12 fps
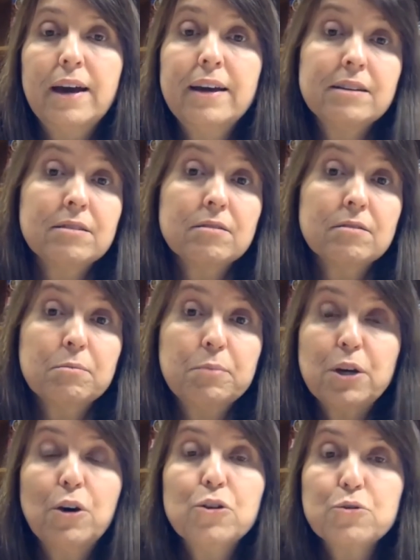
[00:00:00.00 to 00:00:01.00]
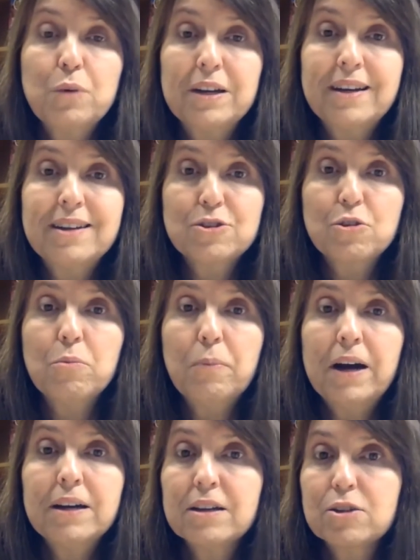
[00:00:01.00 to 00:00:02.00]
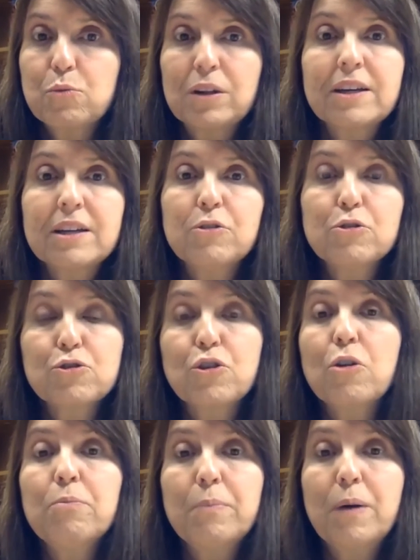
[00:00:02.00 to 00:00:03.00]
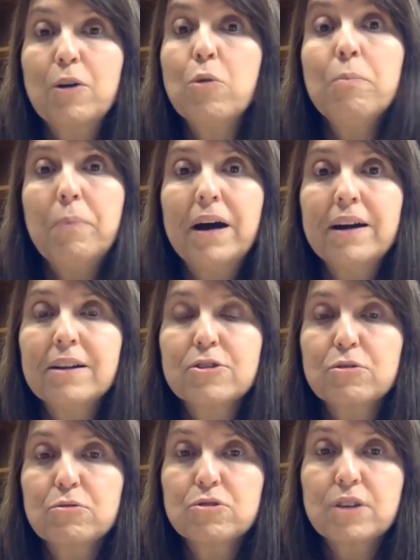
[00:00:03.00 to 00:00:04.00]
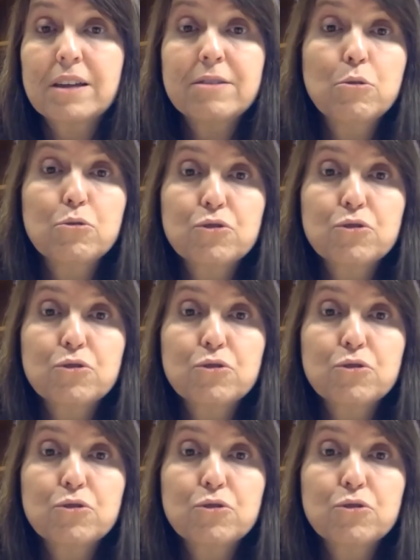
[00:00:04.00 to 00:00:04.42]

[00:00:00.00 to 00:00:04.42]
And because one has compilers, one can also compile, so to say,